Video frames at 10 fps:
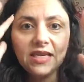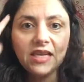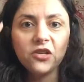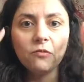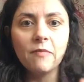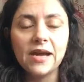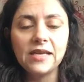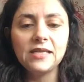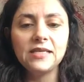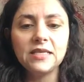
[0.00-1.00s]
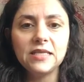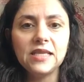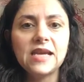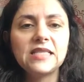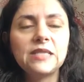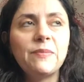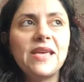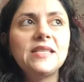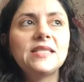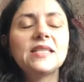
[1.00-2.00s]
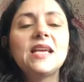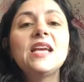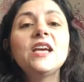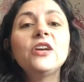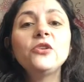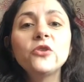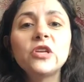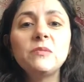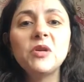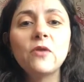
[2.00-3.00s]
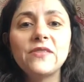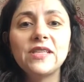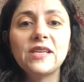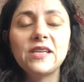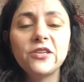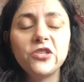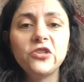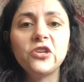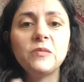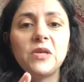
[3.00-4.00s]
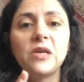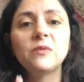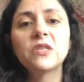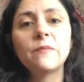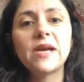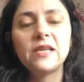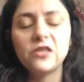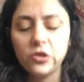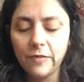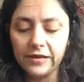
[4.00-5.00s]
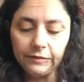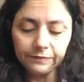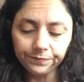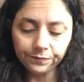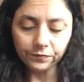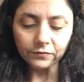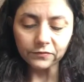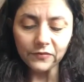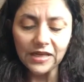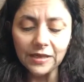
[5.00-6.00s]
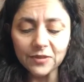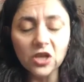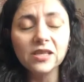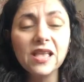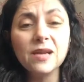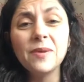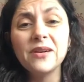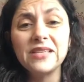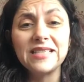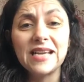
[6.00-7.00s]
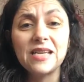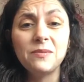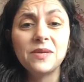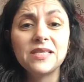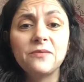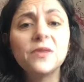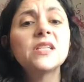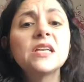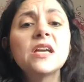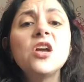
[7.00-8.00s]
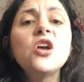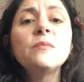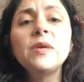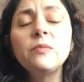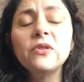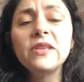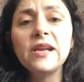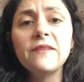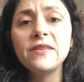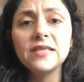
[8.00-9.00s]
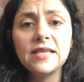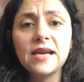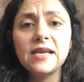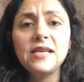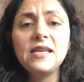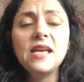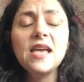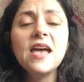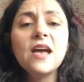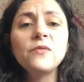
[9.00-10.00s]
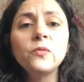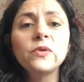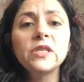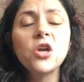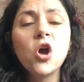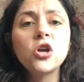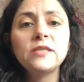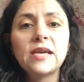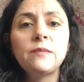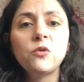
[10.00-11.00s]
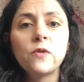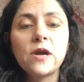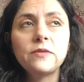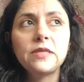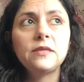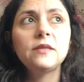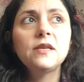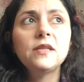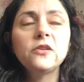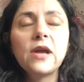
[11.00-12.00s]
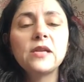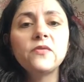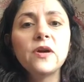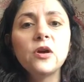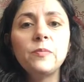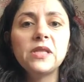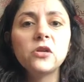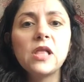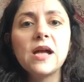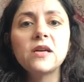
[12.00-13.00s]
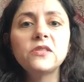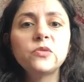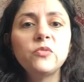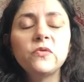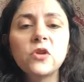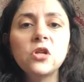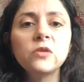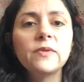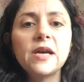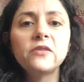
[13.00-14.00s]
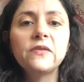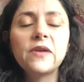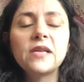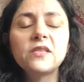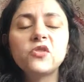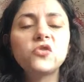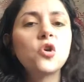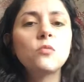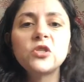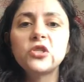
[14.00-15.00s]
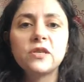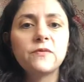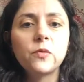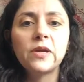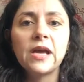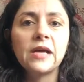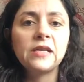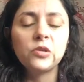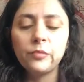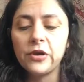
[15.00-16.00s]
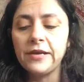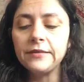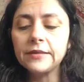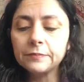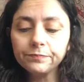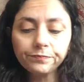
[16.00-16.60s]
take your mind into that space, you're going to be grounding that energy. You're going to be able to come back into your body. And I'm talking a lot about anxiety because I feel like people that have anxiety have a really hard time grounding. They're kind of up in their clouds, they're moving all around, they've got so much stuff going on in their brains.